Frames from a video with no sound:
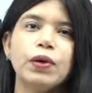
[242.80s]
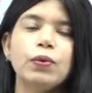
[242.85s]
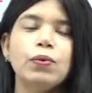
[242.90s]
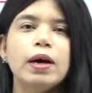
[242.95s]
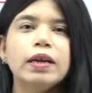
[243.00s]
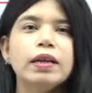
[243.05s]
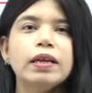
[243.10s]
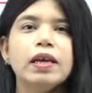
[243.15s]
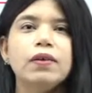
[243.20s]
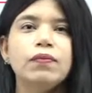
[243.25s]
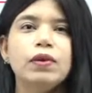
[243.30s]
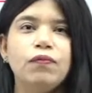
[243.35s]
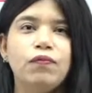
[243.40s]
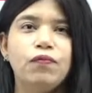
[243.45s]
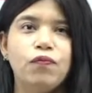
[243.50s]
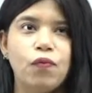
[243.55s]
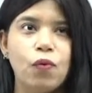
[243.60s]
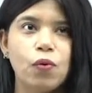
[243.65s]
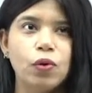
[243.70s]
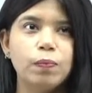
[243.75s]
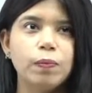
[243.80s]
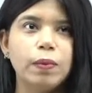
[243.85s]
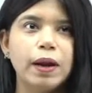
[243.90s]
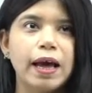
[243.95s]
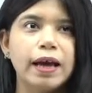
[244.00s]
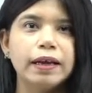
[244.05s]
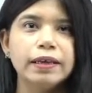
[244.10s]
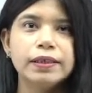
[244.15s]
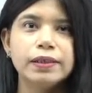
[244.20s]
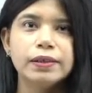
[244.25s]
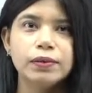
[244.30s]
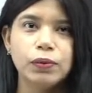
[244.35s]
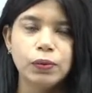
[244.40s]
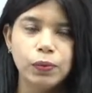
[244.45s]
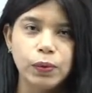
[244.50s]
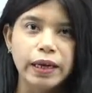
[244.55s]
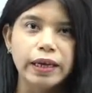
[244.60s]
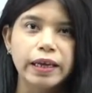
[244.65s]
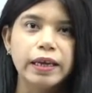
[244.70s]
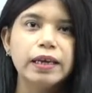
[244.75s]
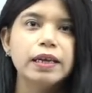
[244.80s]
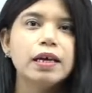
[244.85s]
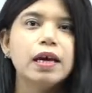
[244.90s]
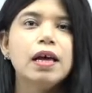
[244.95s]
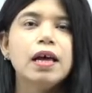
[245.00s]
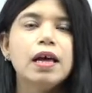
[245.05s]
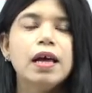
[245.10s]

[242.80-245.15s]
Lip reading: are given 4 blanks, right?